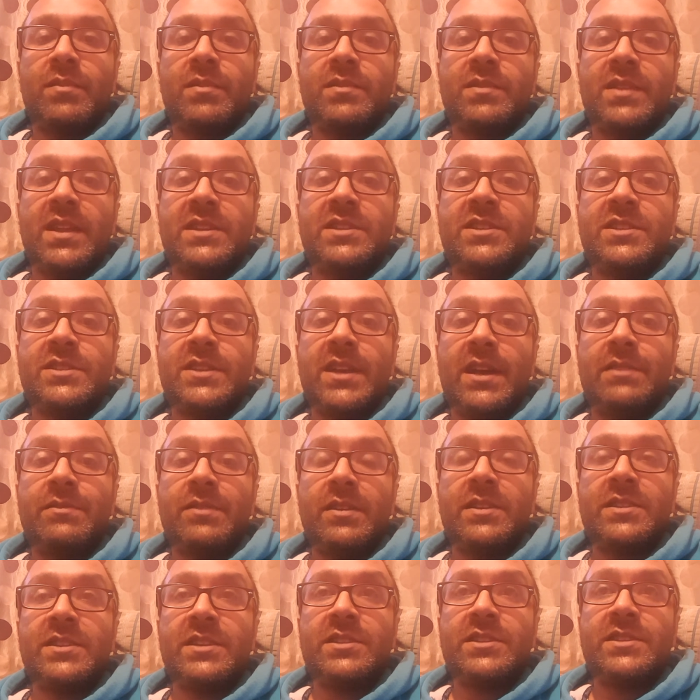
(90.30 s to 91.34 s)
Then she turns around
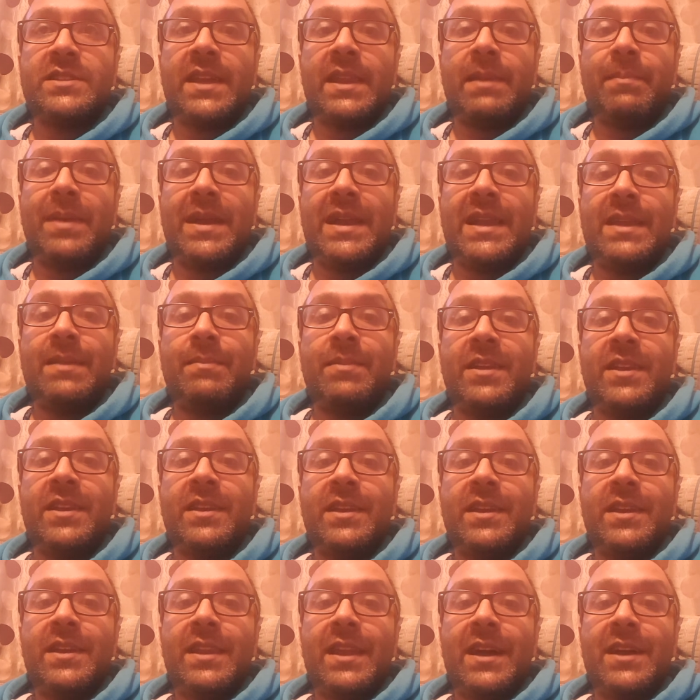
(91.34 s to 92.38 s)
and says she's had a baby.
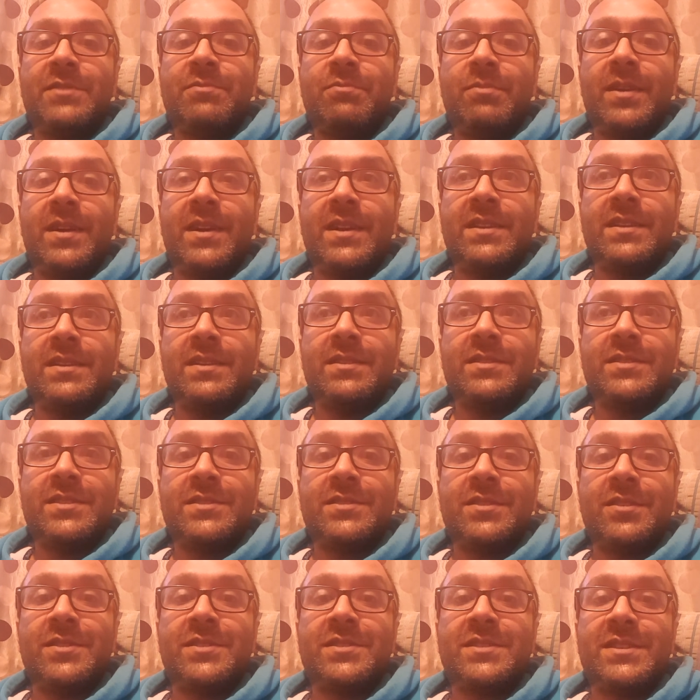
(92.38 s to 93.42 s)
That's why she's
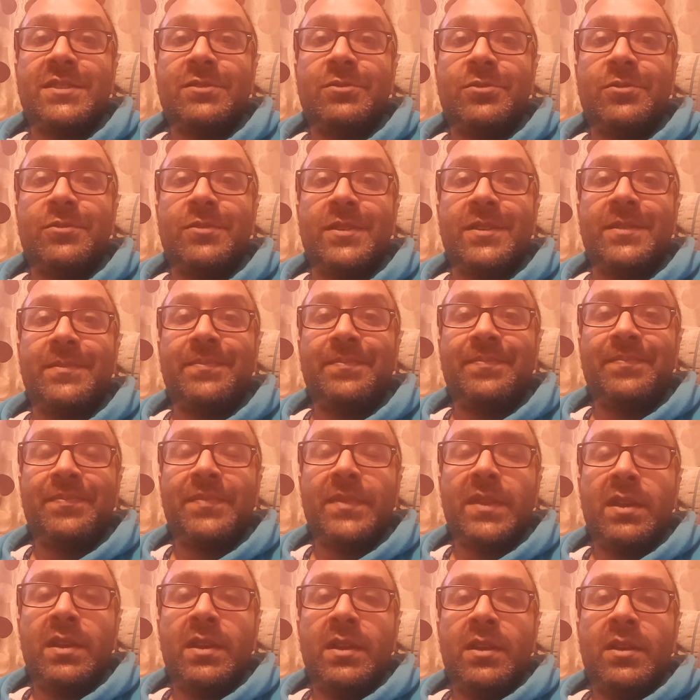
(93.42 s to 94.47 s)
got children.
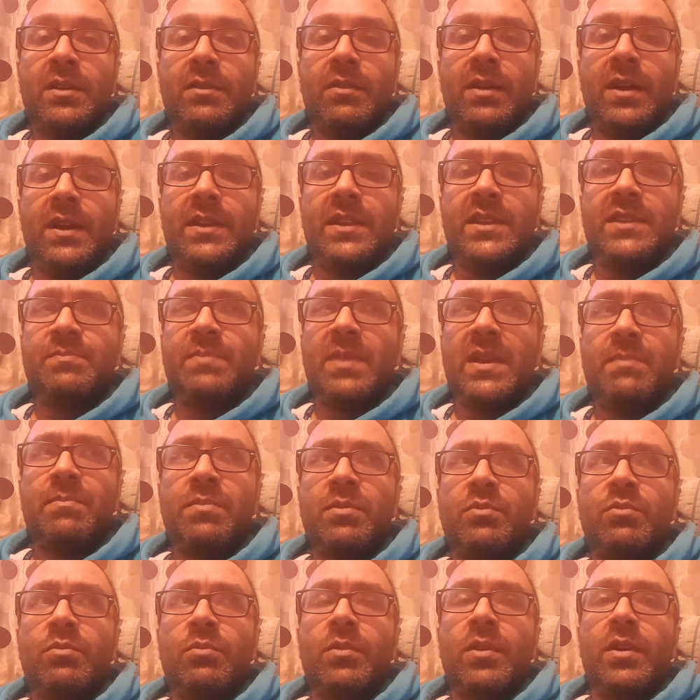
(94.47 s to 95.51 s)
Right? These
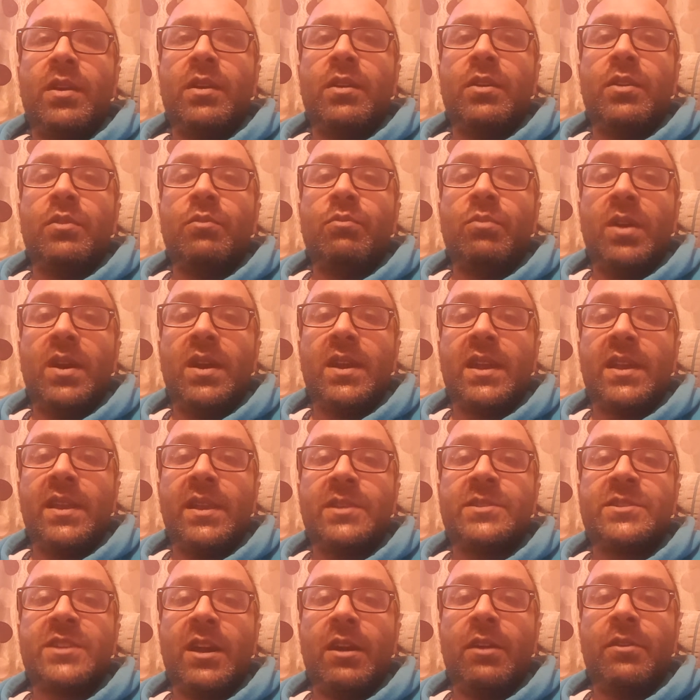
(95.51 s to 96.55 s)
people who work in the
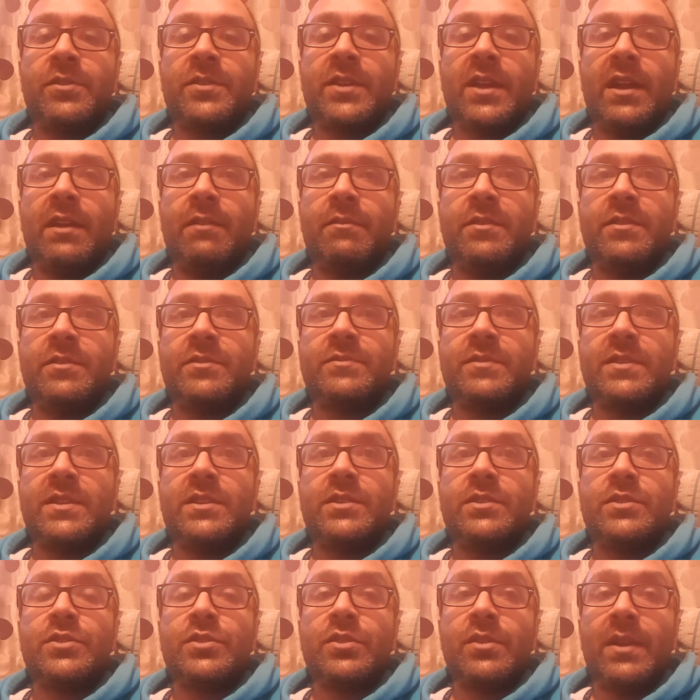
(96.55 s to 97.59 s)
childcare industry
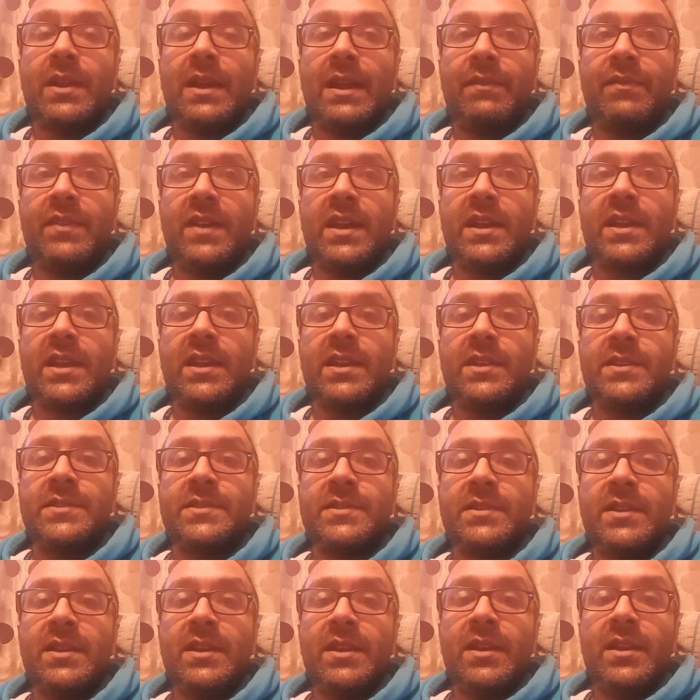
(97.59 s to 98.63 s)
shouldn't have their kids
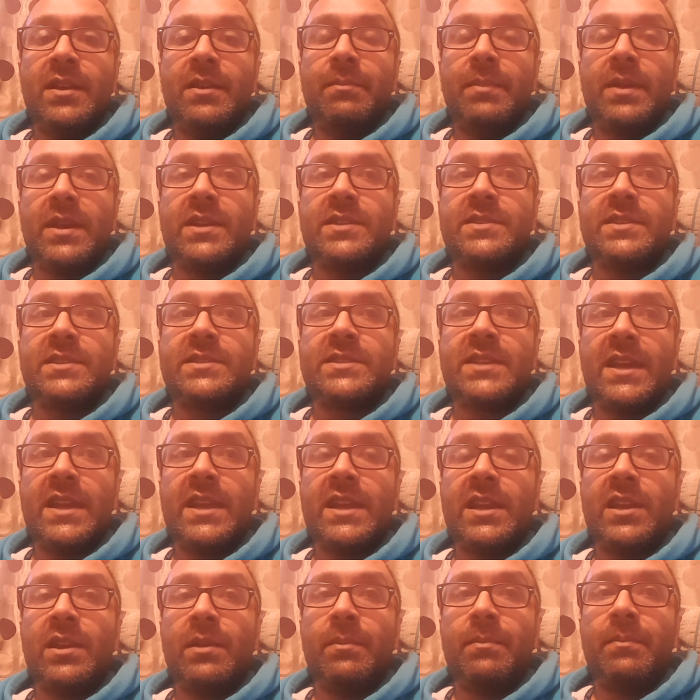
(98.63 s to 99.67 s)
because they're
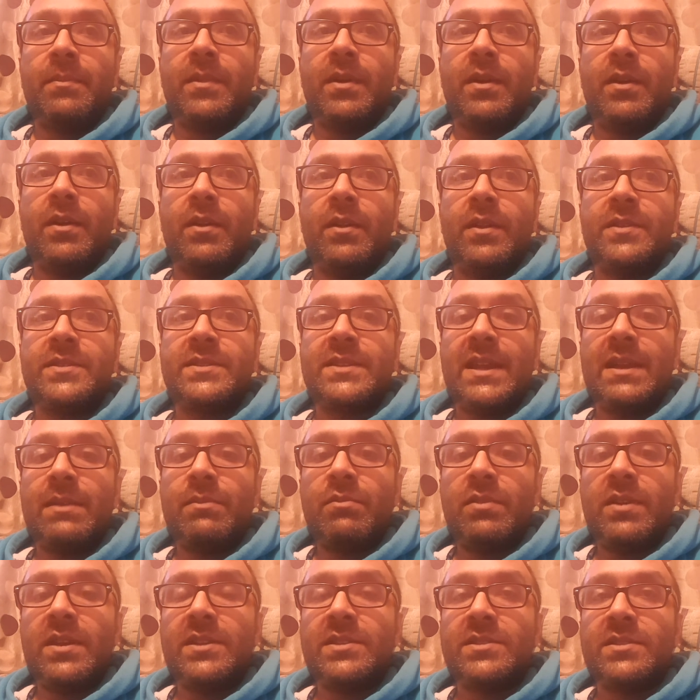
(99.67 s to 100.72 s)
taking them on the same
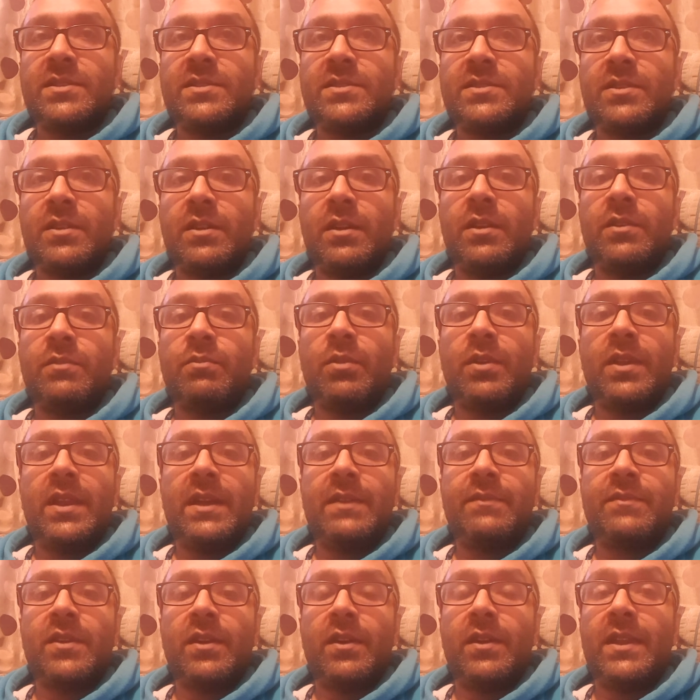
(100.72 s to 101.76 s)
reasons as what
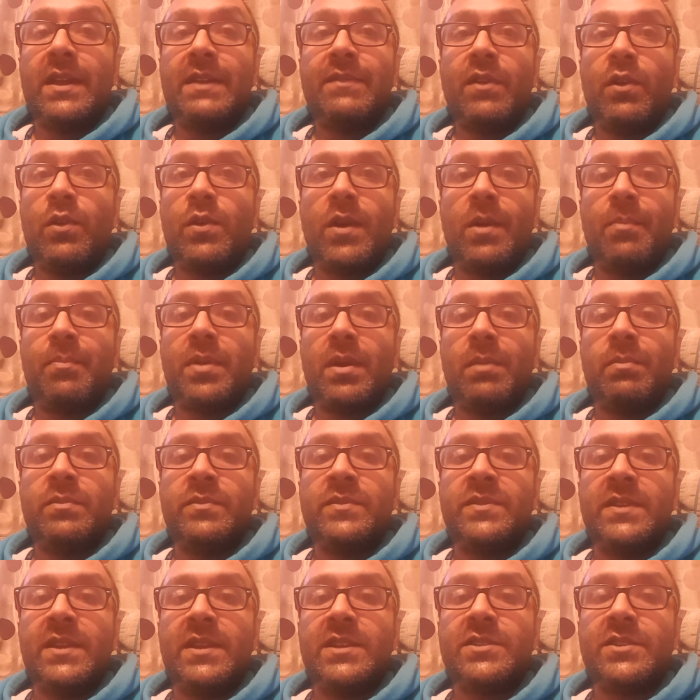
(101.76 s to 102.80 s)
they've got. They've all got
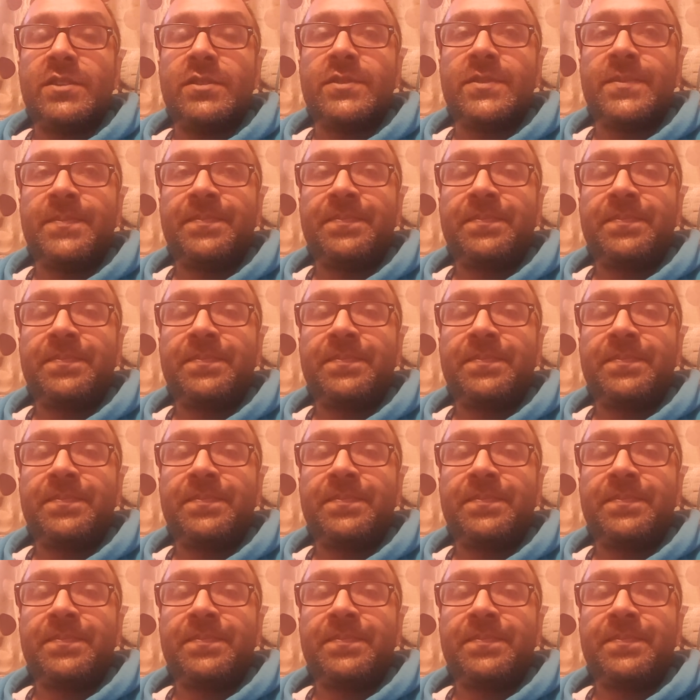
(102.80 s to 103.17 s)
problems and issues.